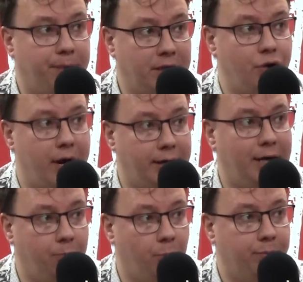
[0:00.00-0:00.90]
by trying to
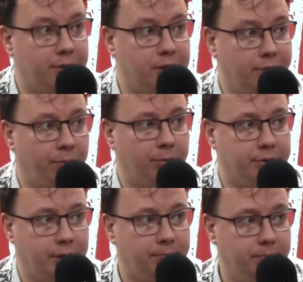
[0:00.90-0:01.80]
keep up with this Liverpool
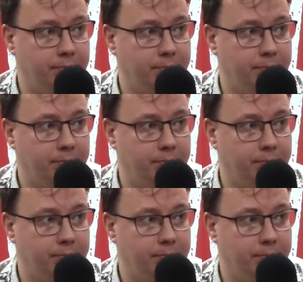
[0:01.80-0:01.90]
team.